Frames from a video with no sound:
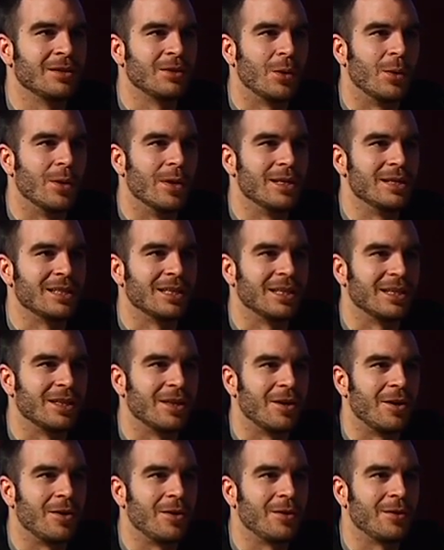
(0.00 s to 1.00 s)
toys
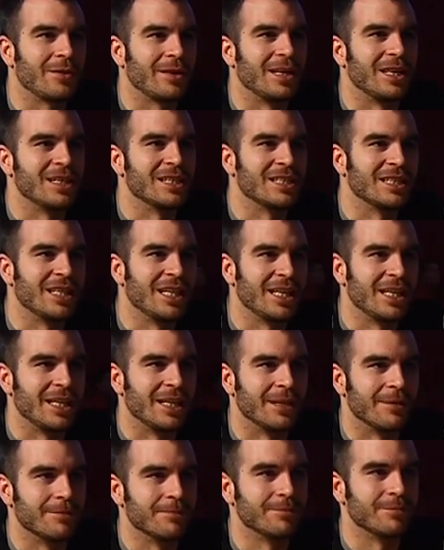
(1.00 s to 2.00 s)
and all things
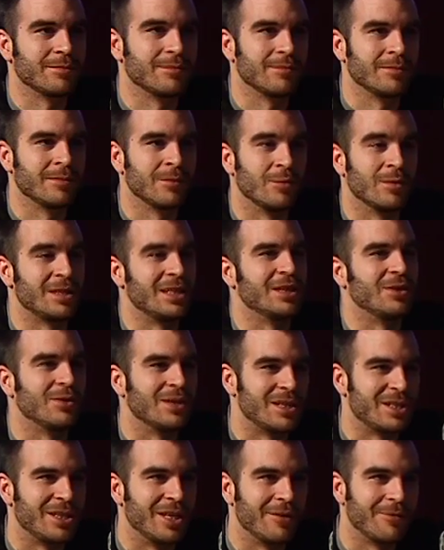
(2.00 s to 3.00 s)
geeky. What's the
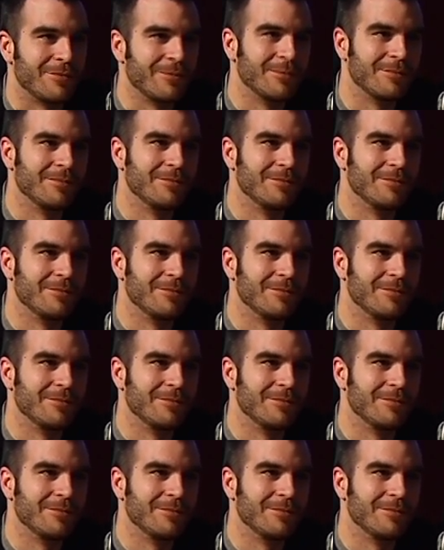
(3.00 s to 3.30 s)
address, Jeff?